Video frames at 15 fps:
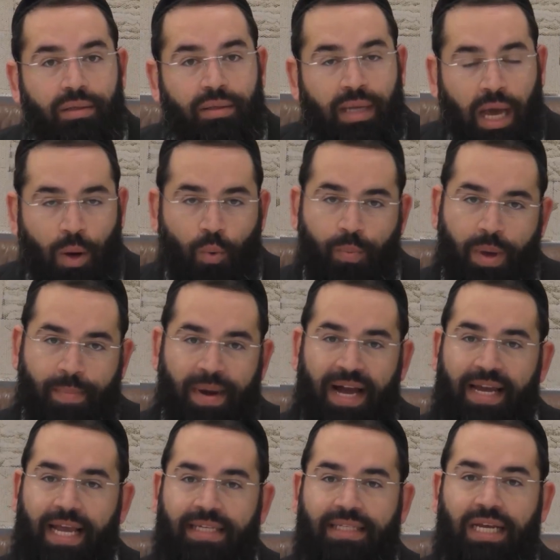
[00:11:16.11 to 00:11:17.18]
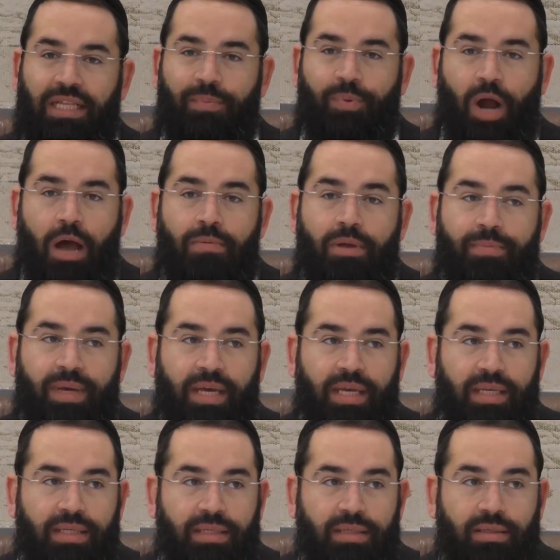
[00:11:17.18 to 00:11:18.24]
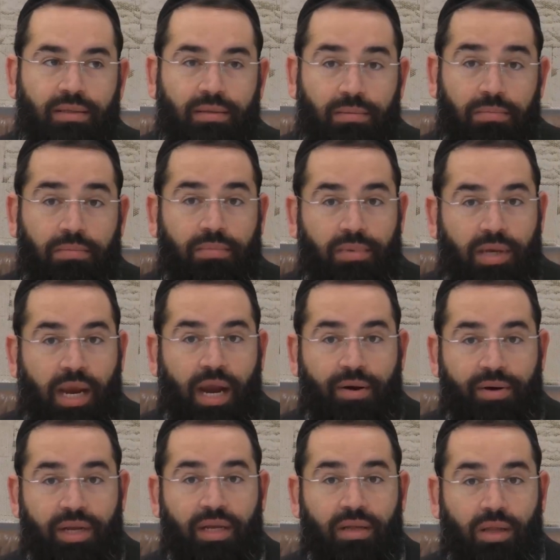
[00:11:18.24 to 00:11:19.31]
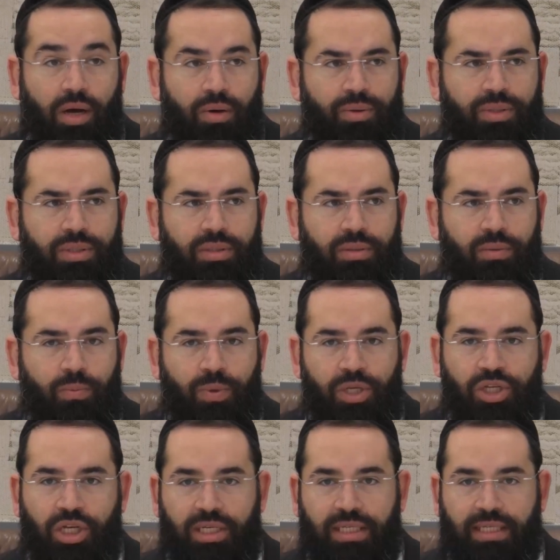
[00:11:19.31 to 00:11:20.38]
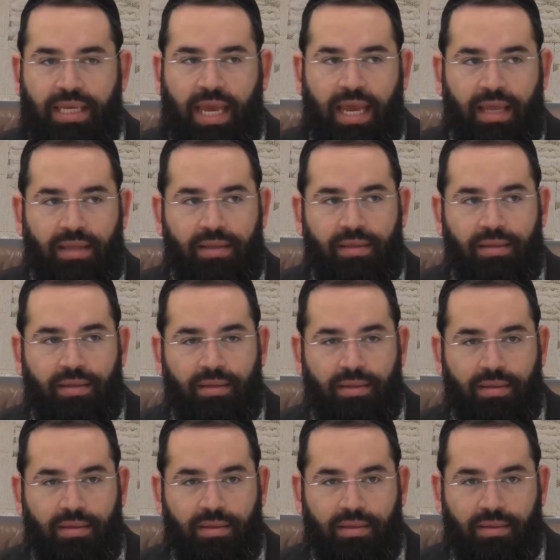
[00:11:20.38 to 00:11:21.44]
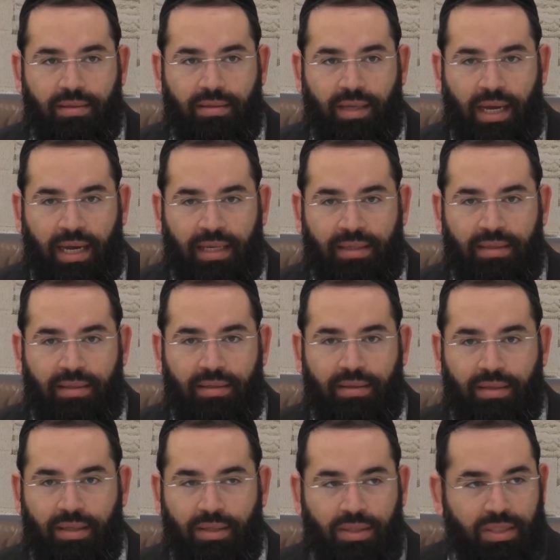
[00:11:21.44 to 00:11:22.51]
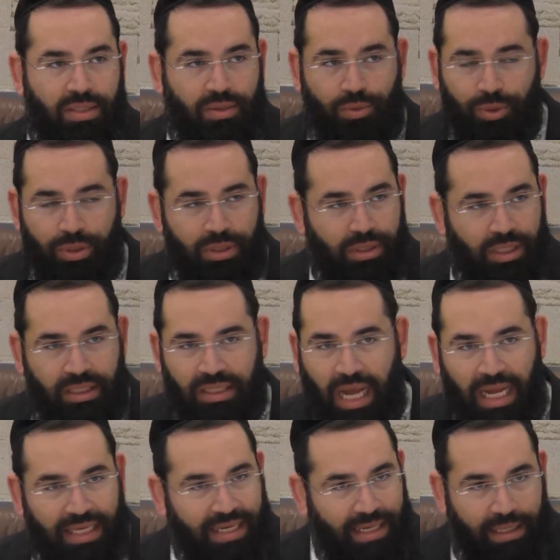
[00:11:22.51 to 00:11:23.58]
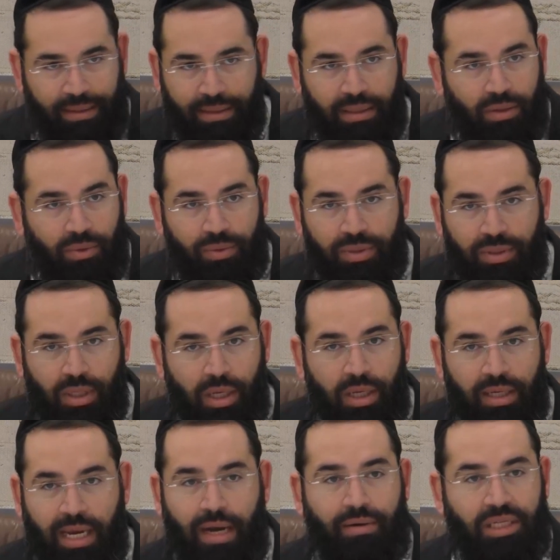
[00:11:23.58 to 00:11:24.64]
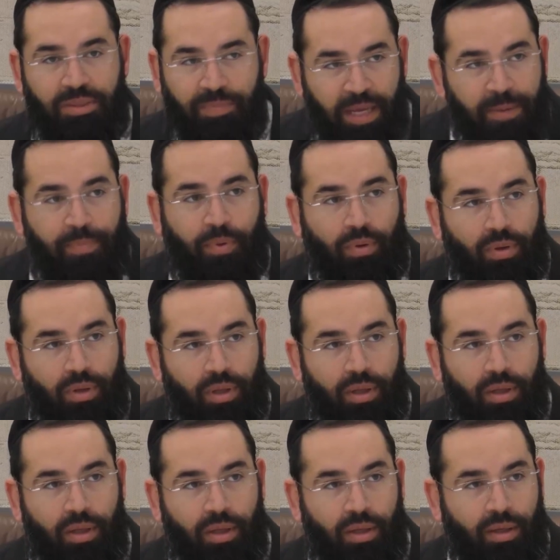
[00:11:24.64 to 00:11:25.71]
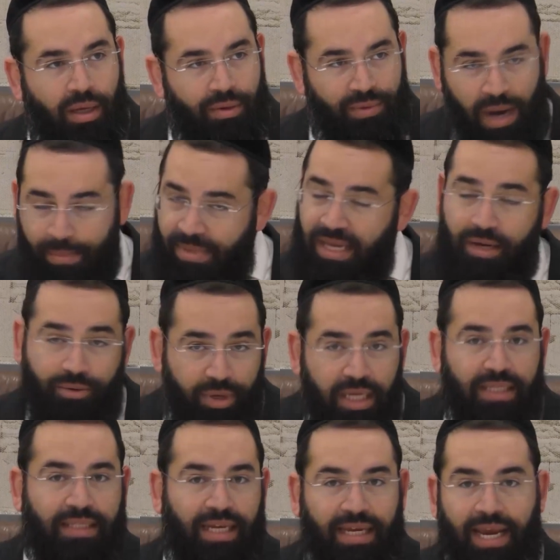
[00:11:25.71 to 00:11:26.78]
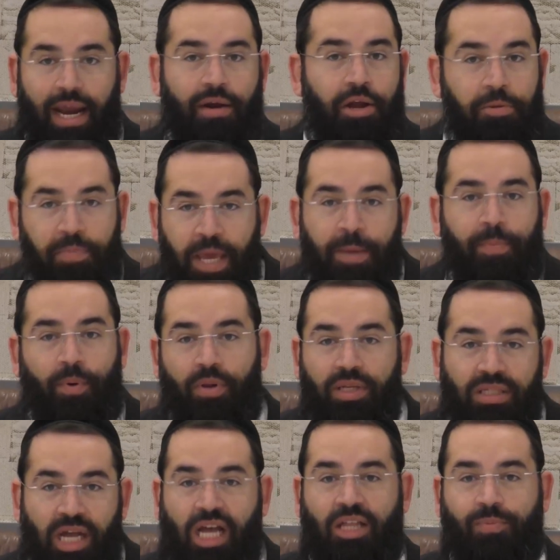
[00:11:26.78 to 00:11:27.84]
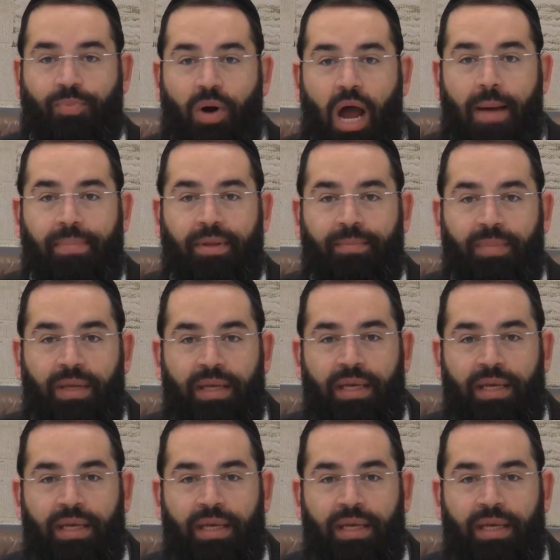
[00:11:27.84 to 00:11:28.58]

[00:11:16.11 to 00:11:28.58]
Now, Behemagasa, the problem is carrying loads. We just said that the sus does not carry loads, carries people. And Rebbe agrees that carrying people is not a problem.